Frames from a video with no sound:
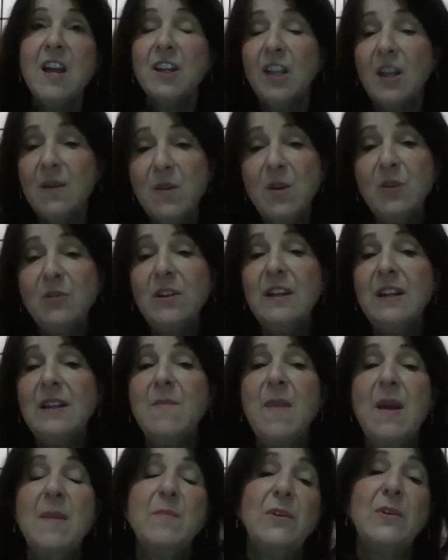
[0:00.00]
community
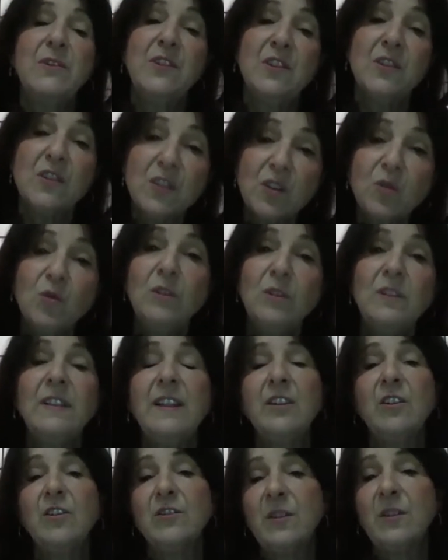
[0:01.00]
members and school
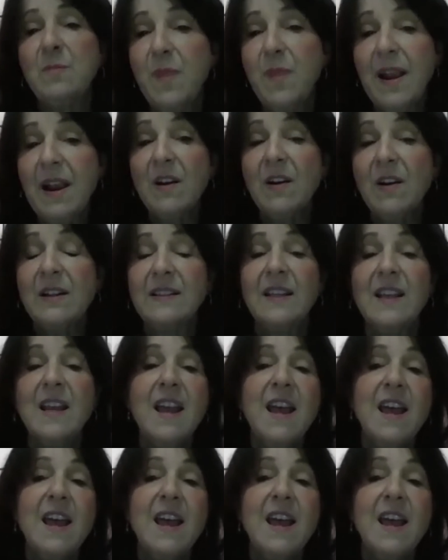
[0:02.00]
leaders and parents